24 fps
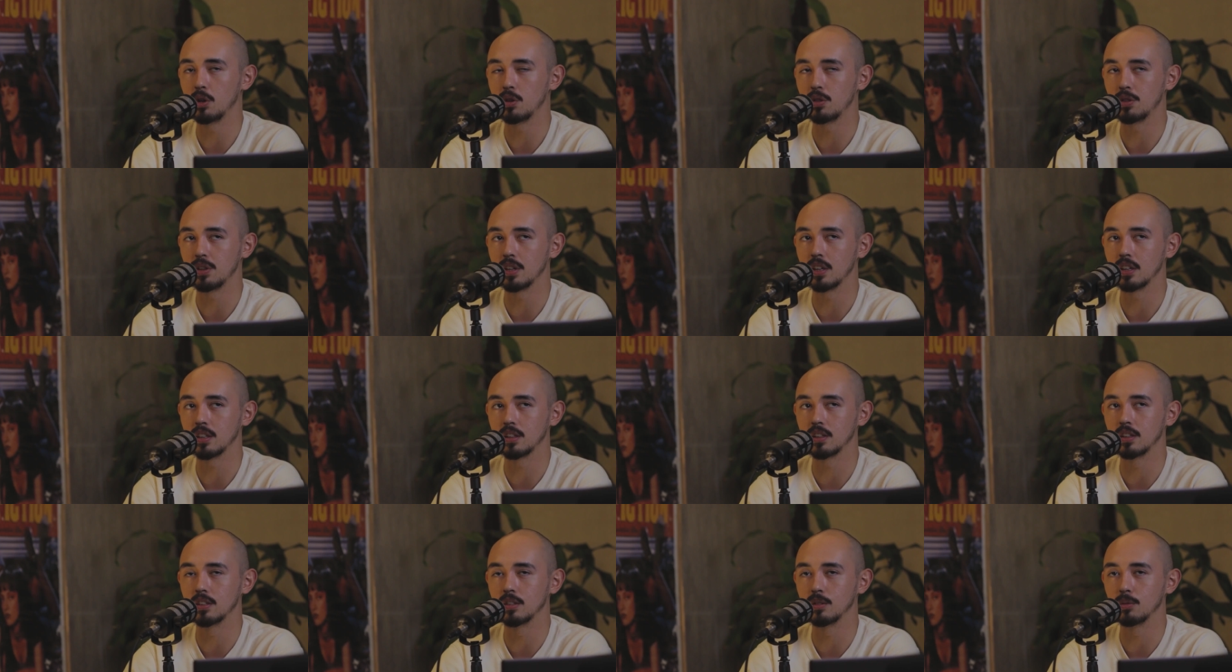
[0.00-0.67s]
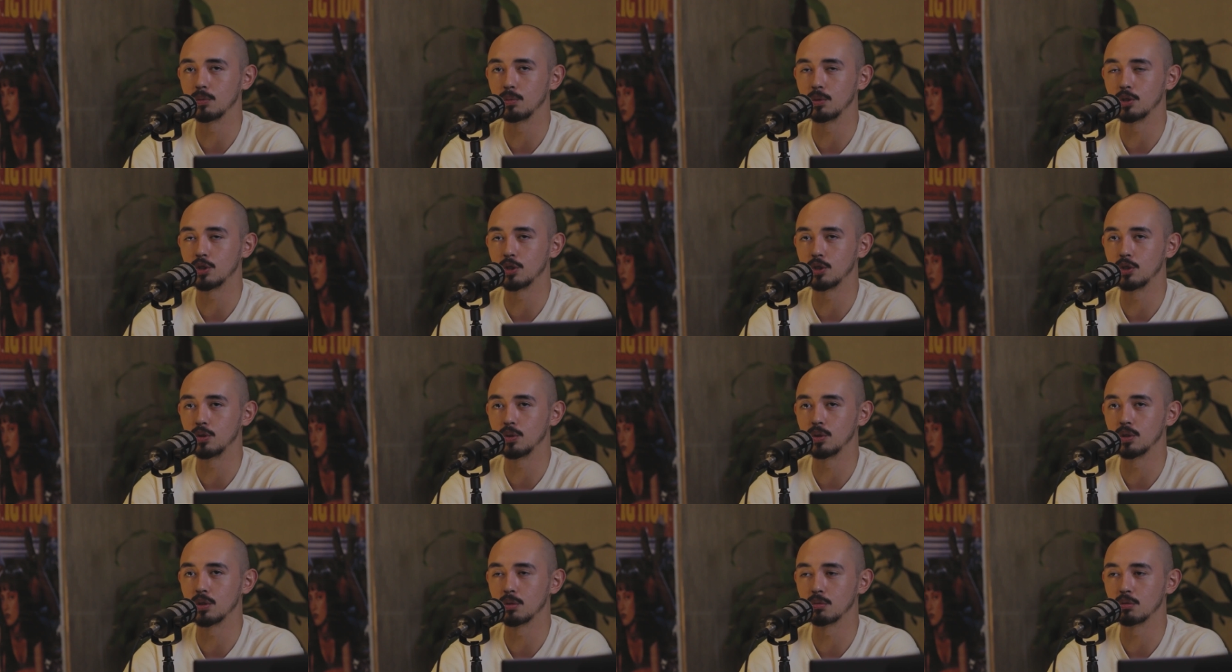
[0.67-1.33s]
think that we should do in
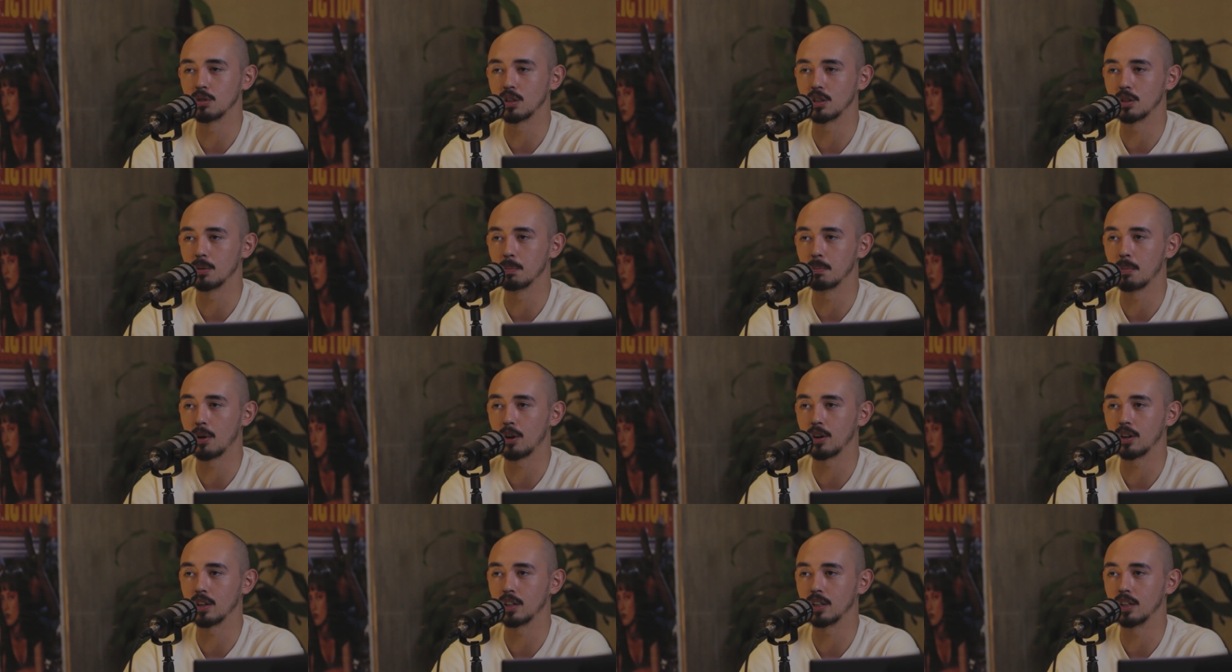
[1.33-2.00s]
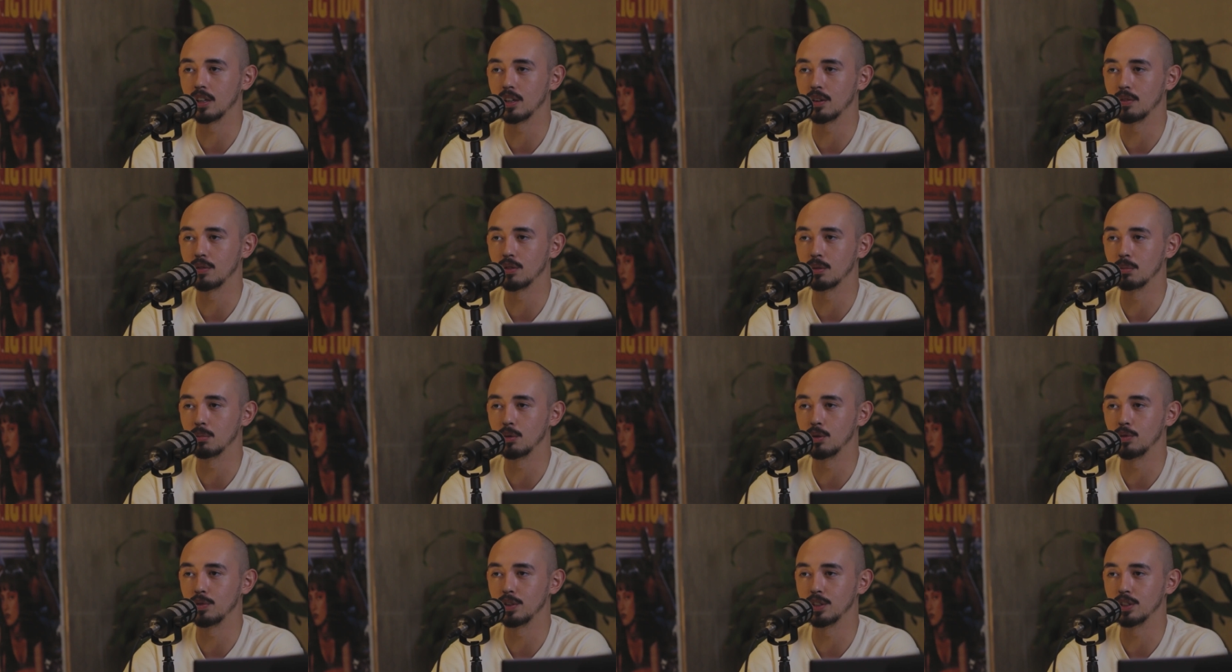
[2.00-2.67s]
terms of like the marketing of the
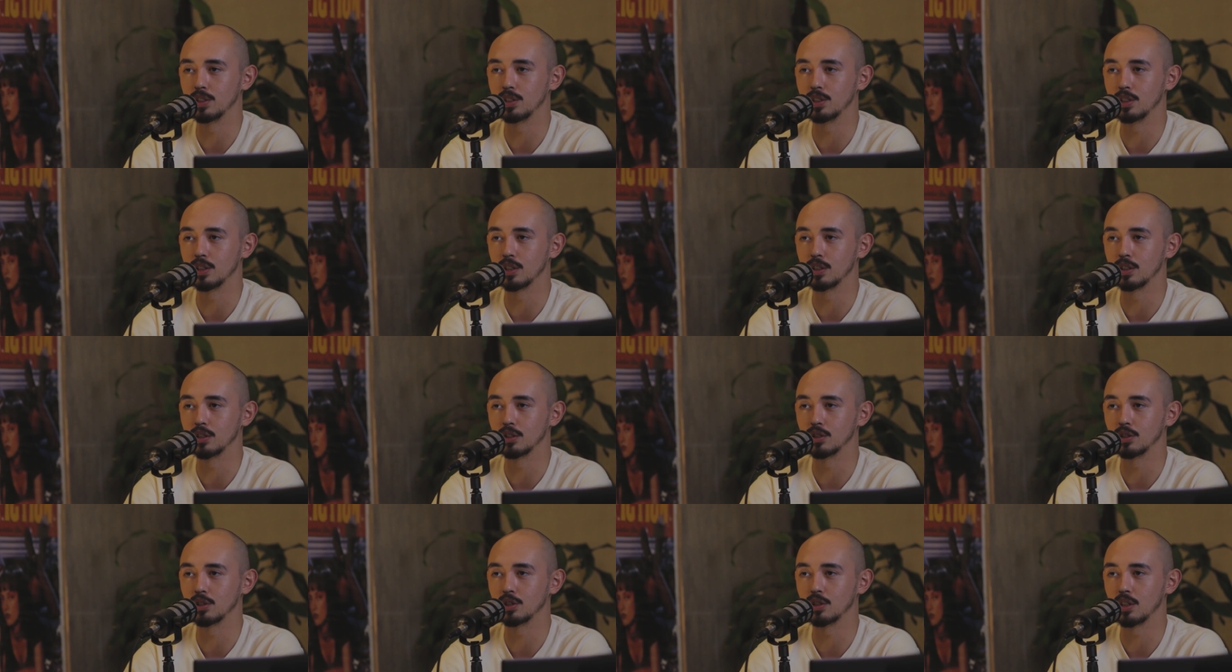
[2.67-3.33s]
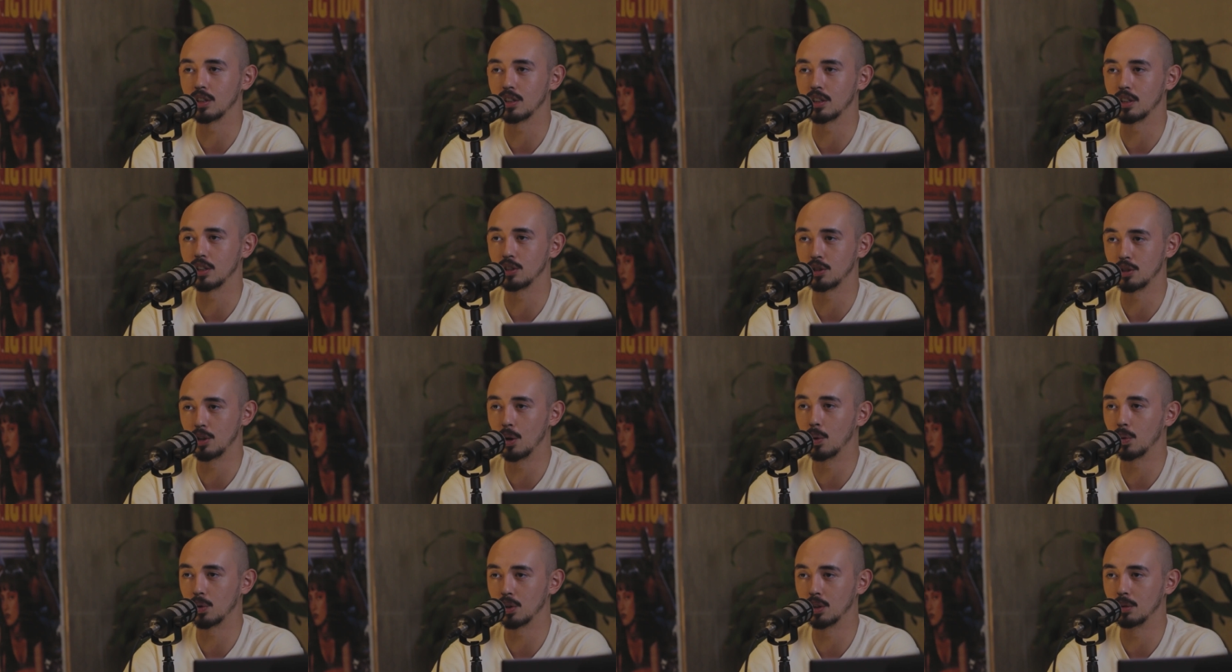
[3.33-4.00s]
movies here? Just like these
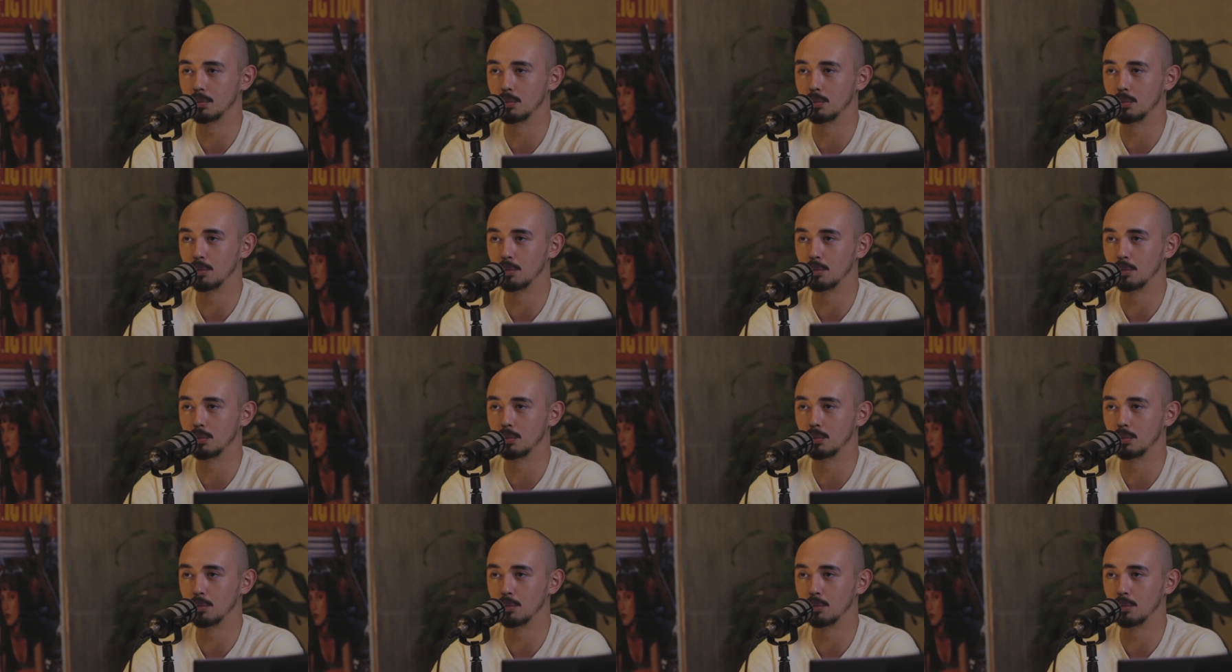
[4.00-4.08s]
local the